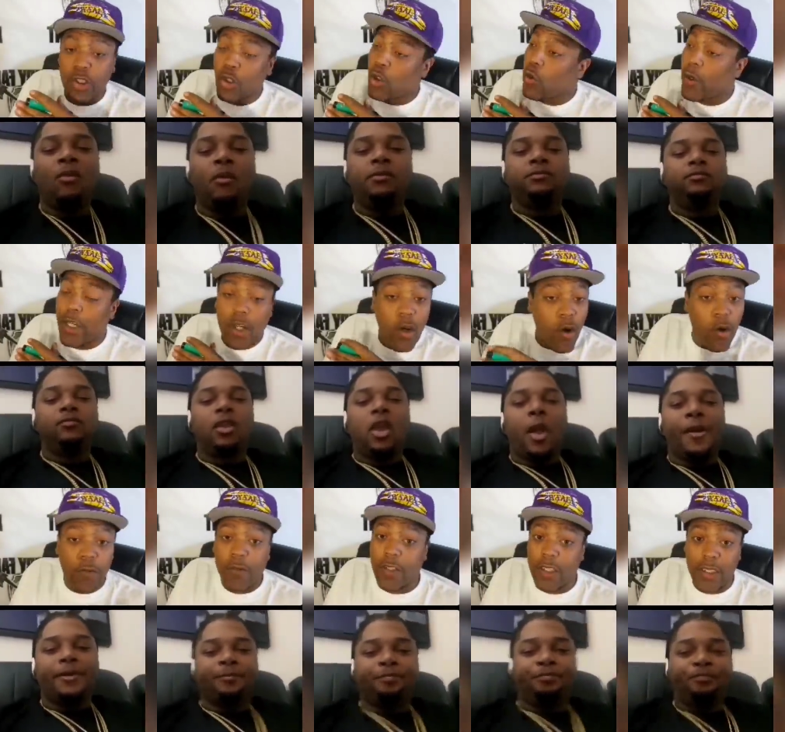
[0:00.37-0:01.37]
Speaker 1: you and
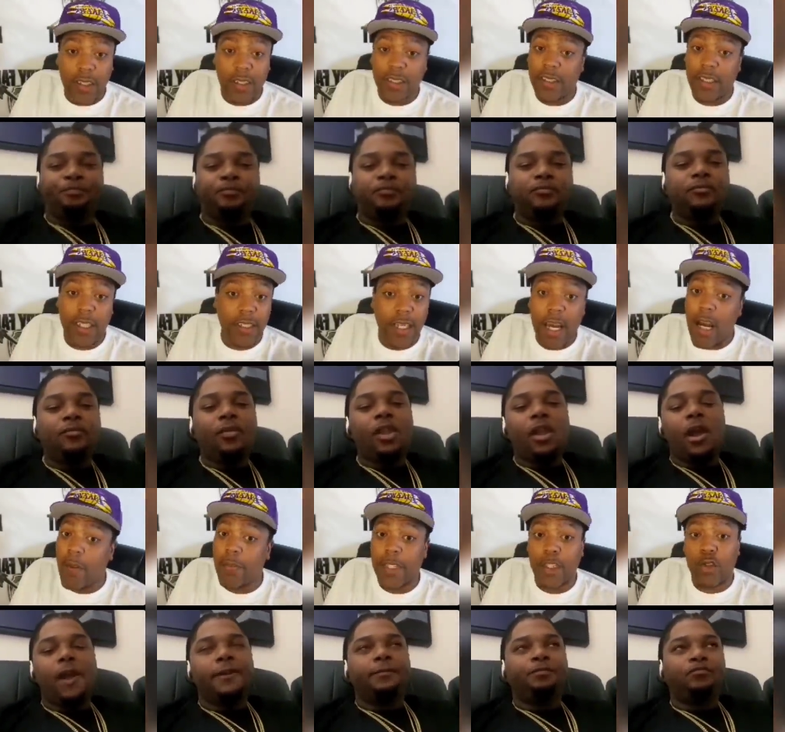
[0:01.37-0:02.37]
coffee. Can
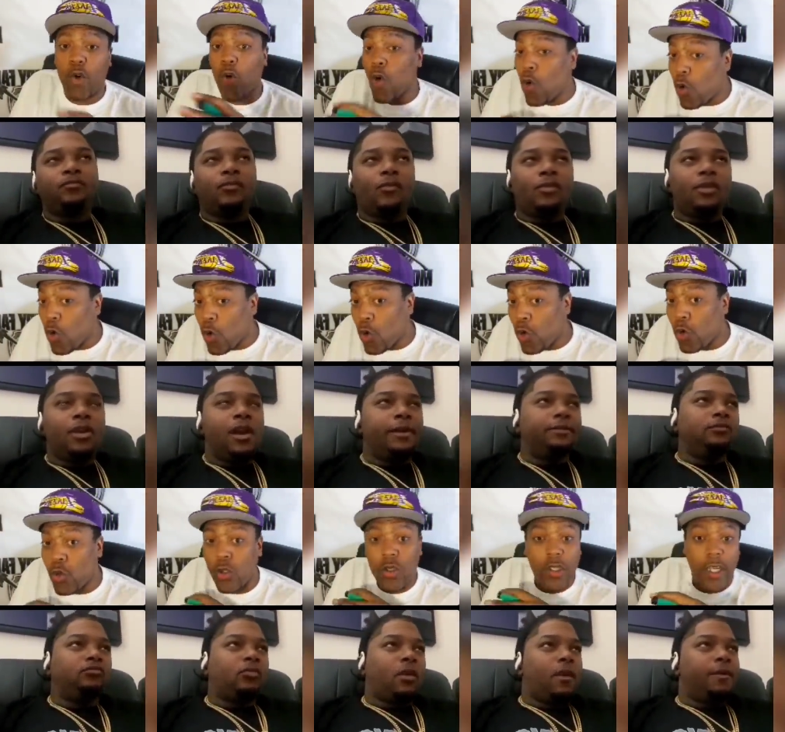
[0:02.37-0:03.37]
y'all be
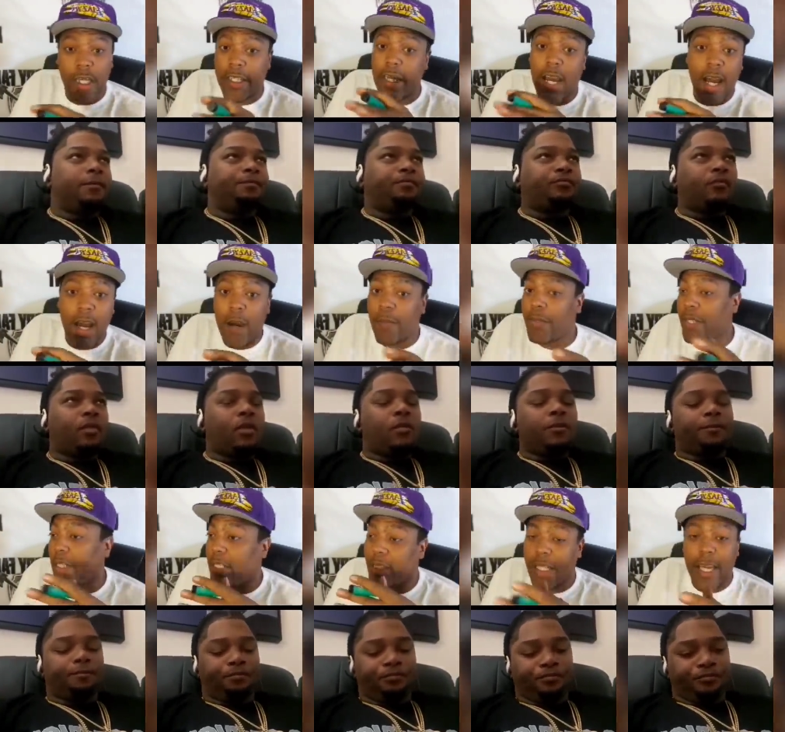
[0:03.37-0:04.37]
cool? Can
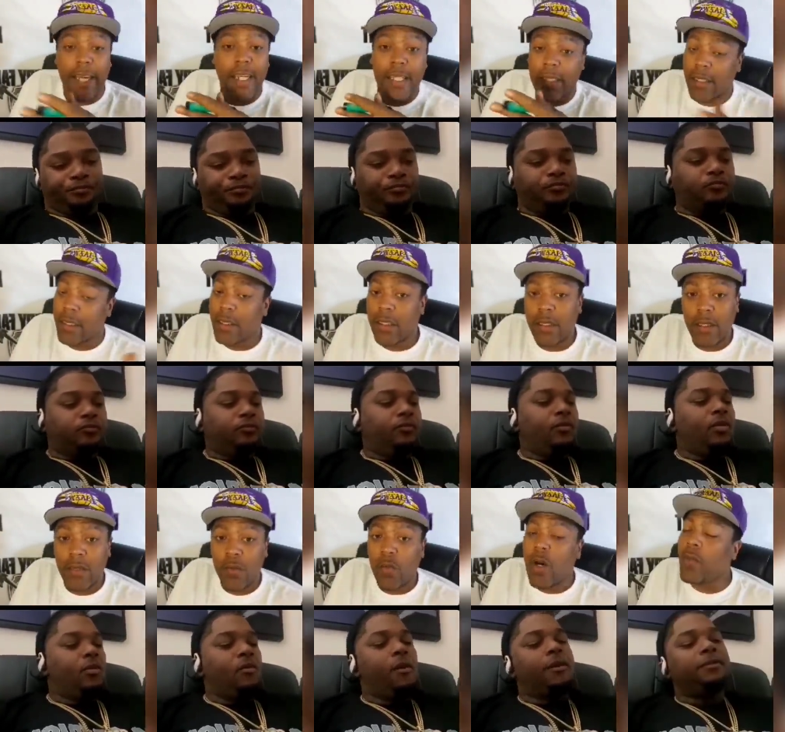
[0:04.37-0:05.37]
y'all be like,
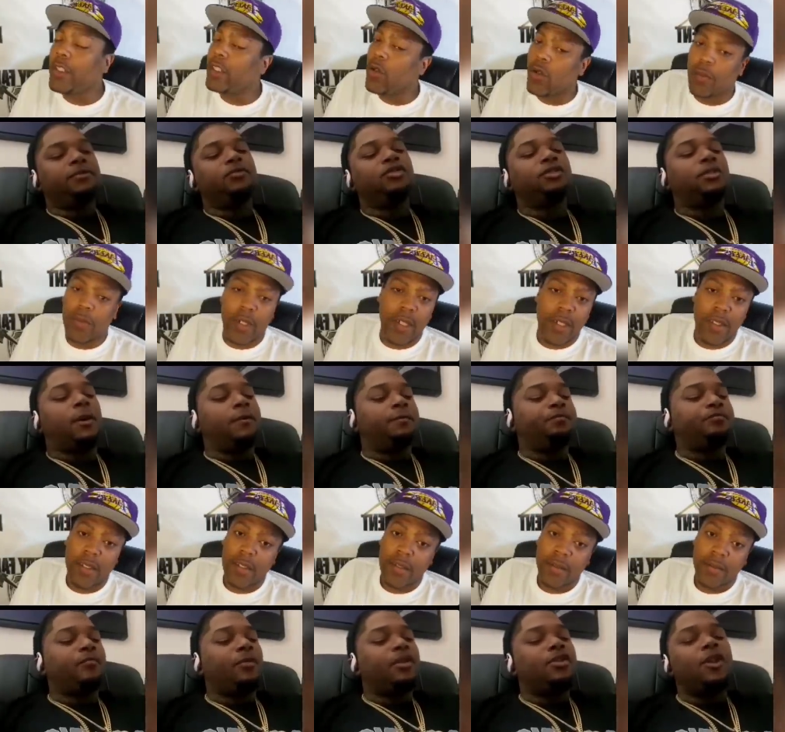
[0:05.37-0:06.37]
what we doing, bro?
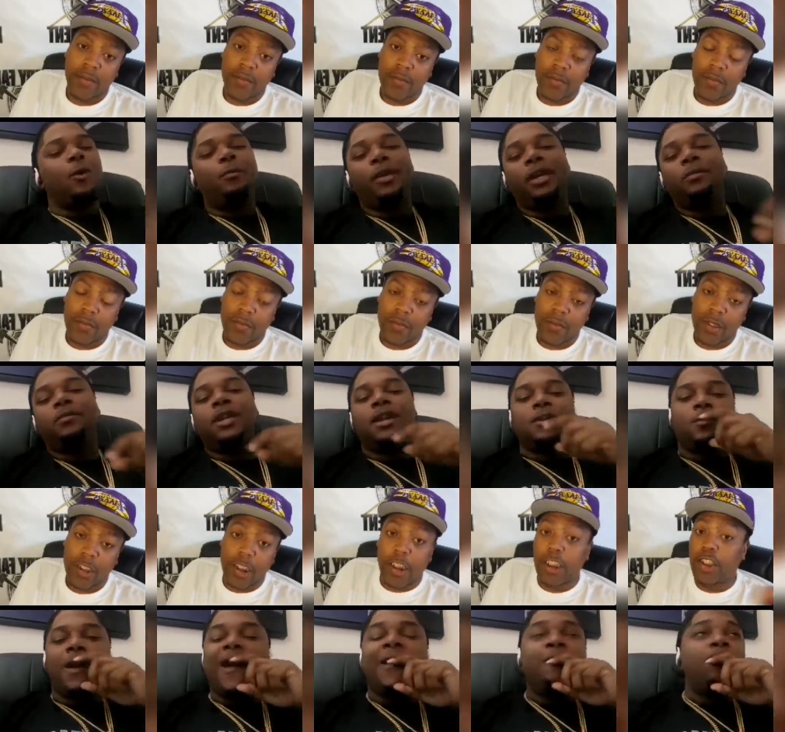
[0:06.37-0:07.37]
Speaker 2: So peep
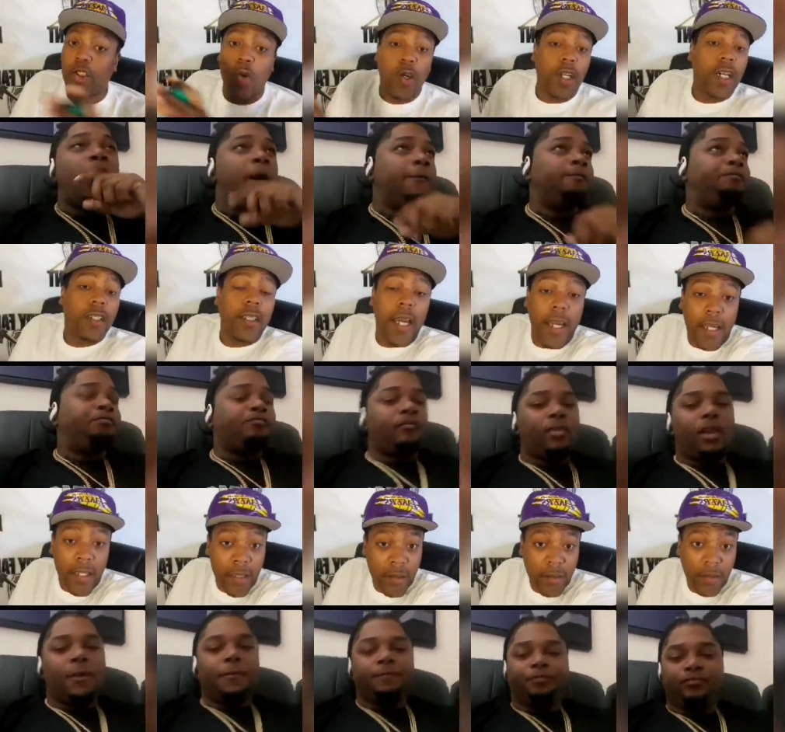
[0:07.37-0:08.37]
this, right? She's
Speaker 1: doing her
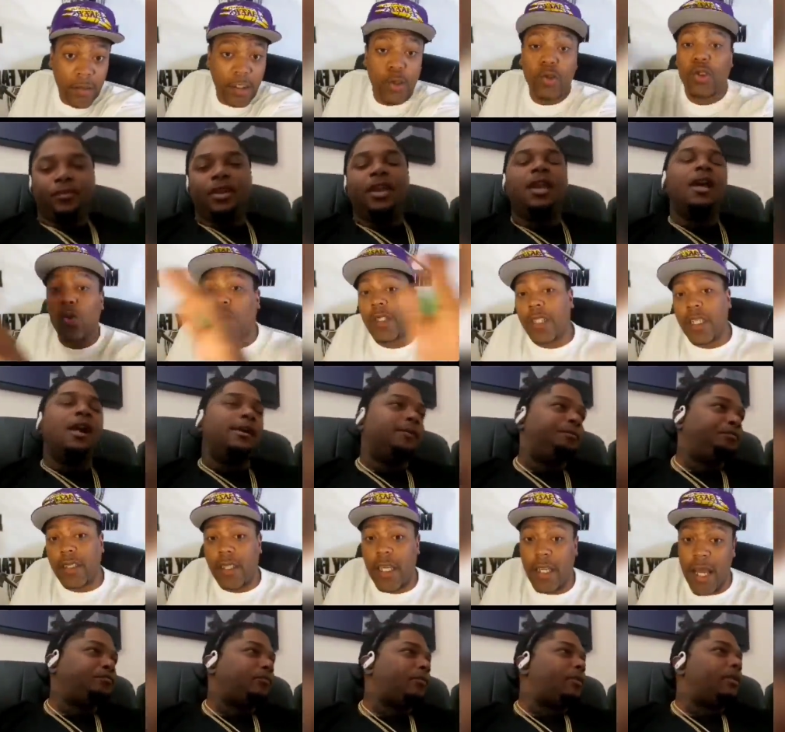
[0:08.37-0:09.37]
thing. Yeah. You doing
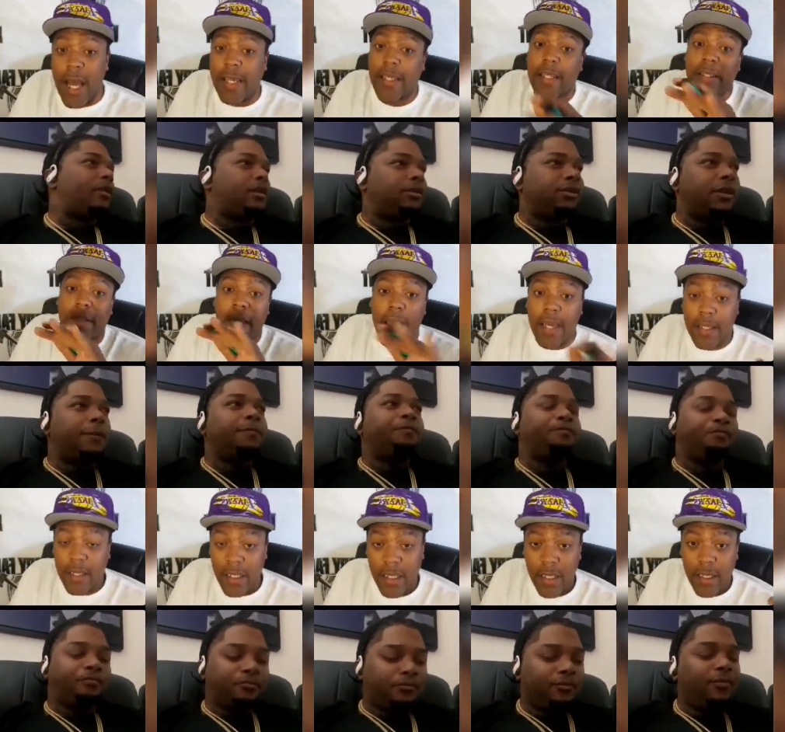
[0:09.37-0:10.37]
your thing. I get
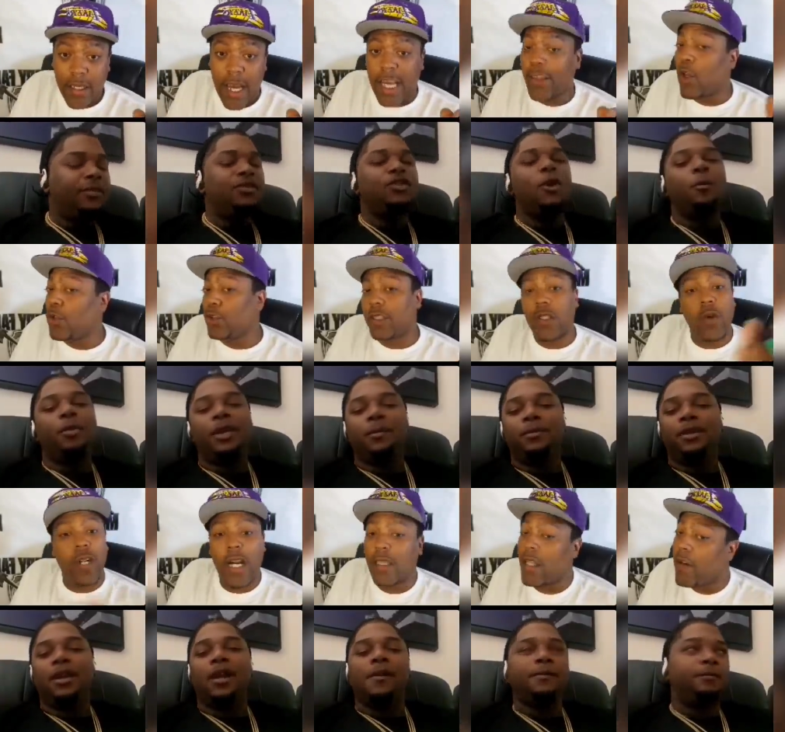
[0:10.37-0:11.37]
that. So I know you
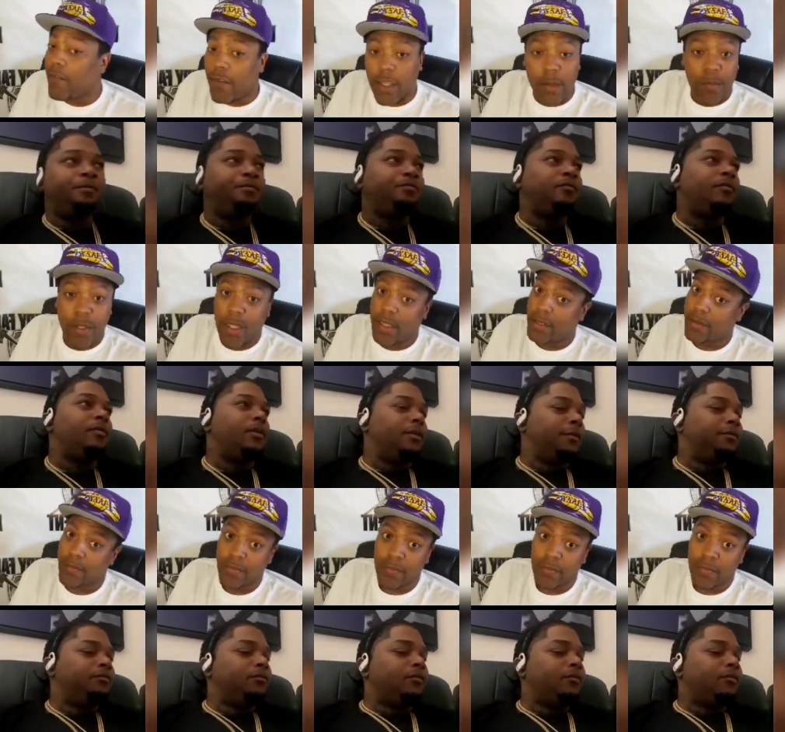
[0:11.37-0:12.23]
think this. I love her, bro.